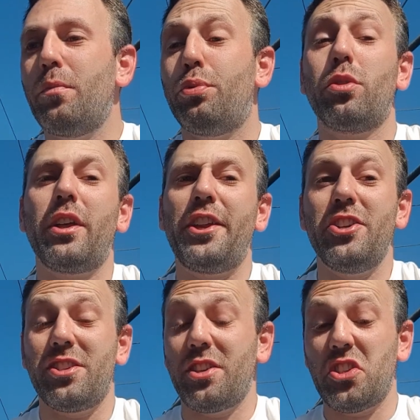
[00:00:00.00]
Bruichladdich
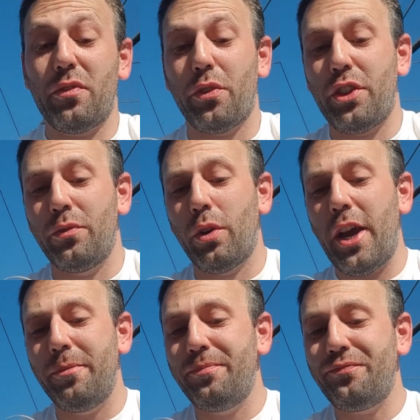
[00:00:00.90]
just does everything
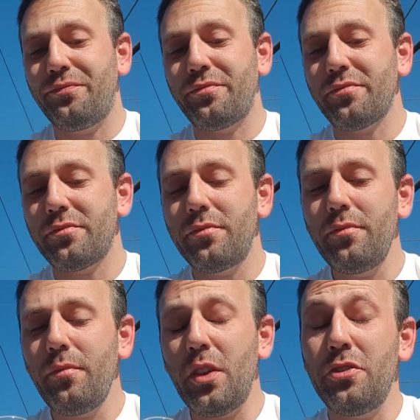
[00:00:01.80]
right.
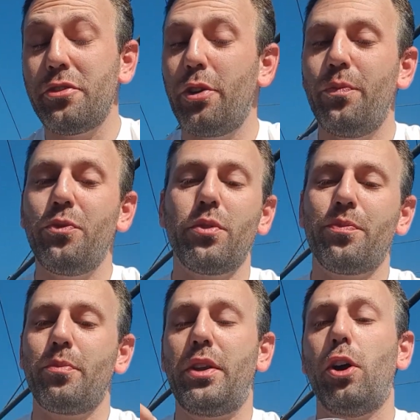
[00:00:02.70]
So,
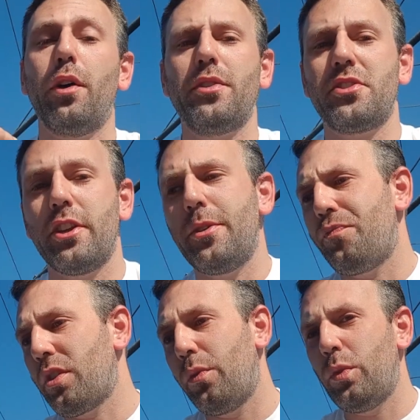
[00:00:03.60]
and obviously,
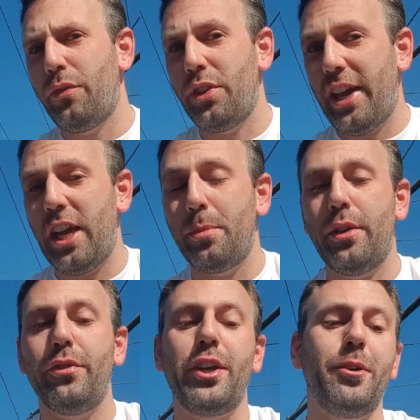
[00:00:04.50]
with the
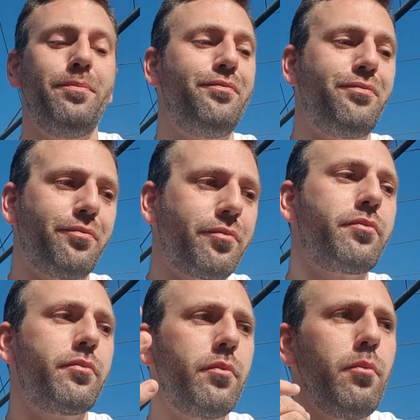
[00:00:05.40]
ABV,
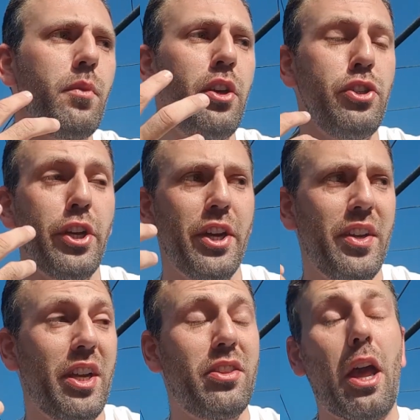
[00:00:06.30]
you're going to
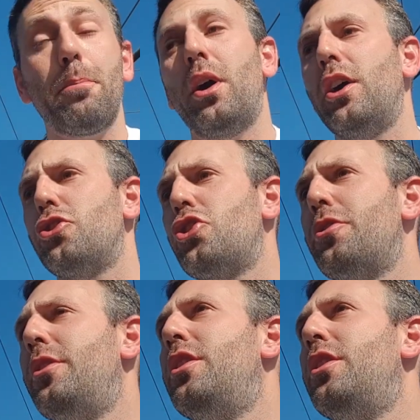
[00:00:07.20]
get that punch.